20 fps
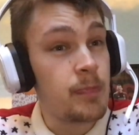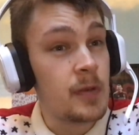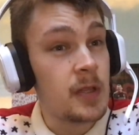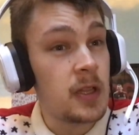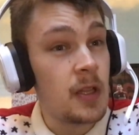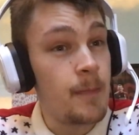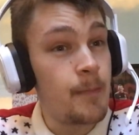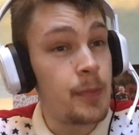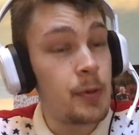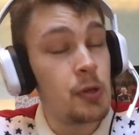
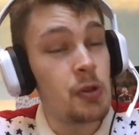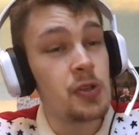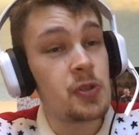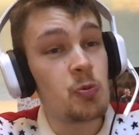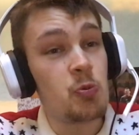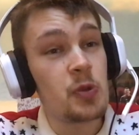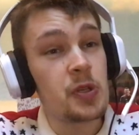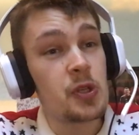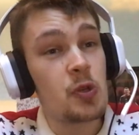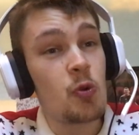Club
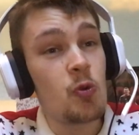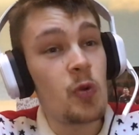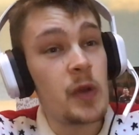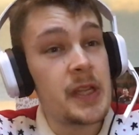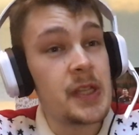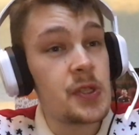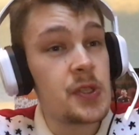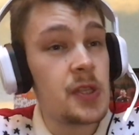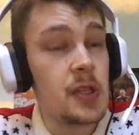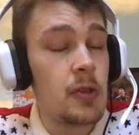Brugge would go
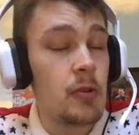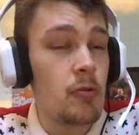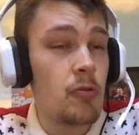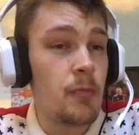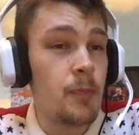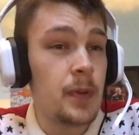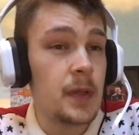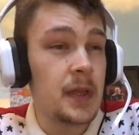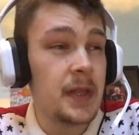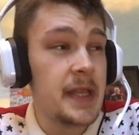into the
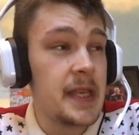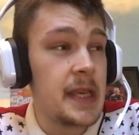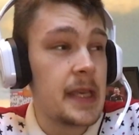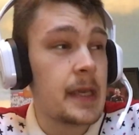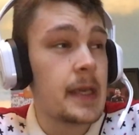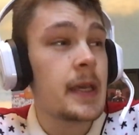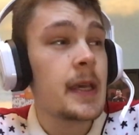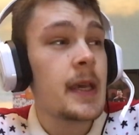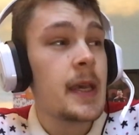Europa League